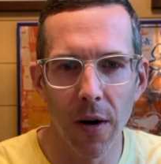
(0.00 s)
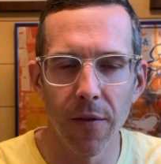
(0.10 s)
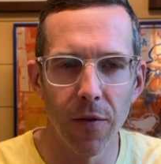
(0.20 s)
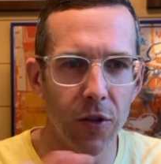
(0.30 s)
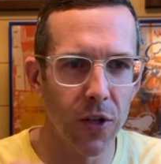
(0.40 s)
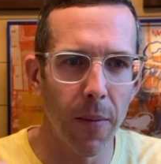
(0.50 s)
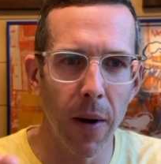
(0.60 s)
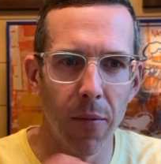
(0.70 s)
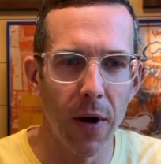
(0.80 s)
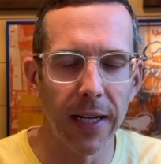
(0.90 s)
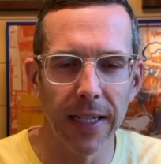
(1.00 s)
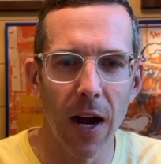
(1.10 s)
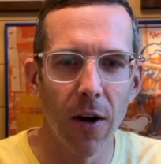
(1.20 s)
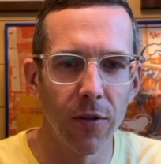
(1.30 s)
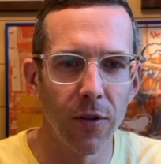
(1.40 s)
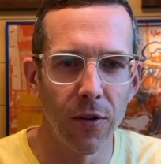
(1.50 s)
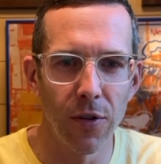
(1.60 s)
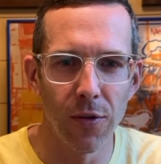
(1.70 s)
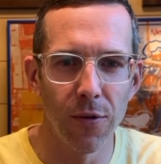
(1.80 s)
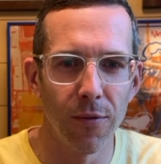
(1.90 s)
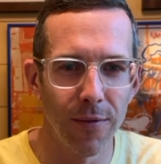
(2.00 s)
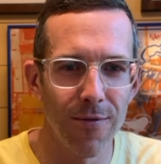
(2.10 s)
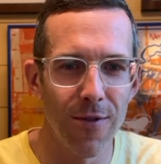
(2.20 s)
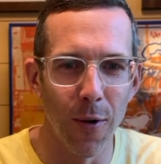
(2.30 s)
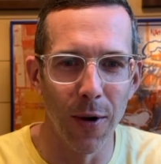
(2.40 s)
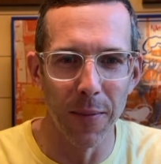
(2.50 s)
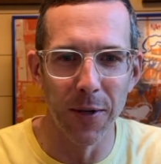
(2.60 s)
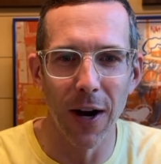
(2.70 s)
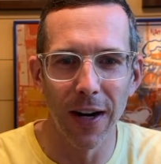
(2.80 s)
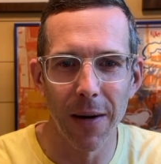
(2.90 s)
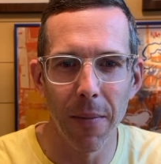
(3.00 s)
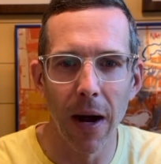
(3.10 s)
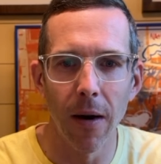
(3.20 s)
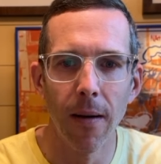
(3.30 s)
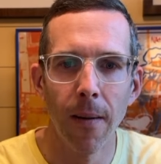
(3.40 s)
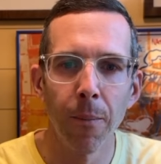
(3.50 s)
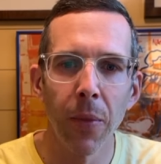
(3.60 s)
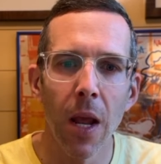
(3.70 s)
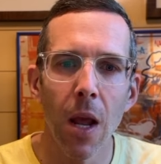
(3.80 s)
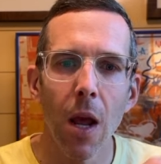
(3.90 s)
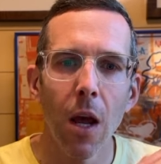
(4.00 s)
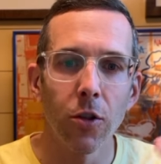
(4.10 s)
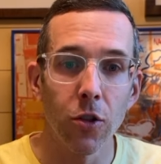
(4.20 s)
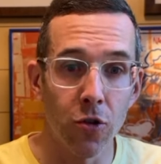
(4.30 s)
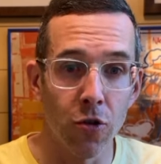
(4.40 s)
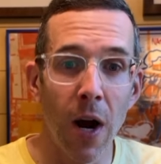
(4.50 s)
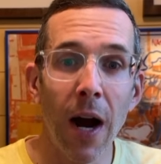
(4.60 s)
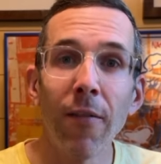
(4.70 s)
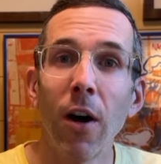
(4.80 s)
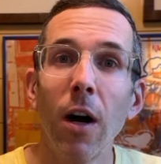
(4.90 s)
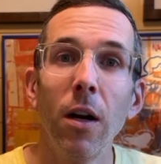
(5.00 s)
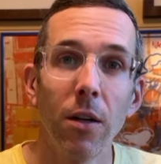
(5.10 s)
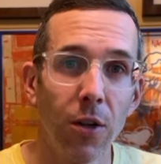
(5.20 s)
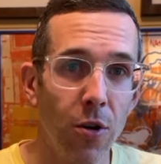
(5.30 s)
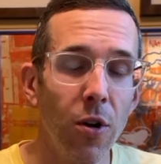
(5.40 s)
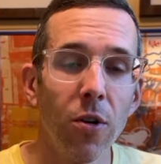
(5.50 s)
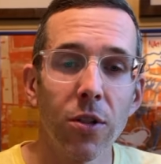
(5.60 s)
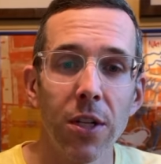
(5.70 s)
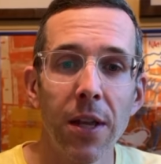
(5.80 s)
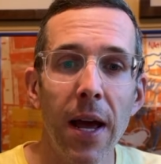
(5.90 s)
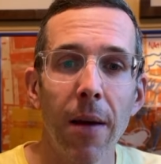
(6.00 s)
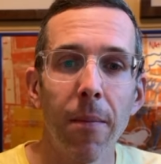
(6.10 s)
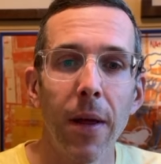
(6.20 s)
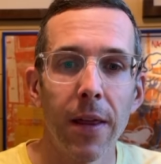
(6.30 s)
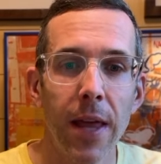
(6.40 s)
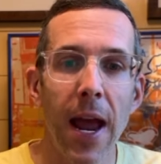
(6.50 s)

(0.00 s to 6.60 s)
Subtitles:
And if you saw my breakdown, you know what I'm talking about. Strava, kudos to them. They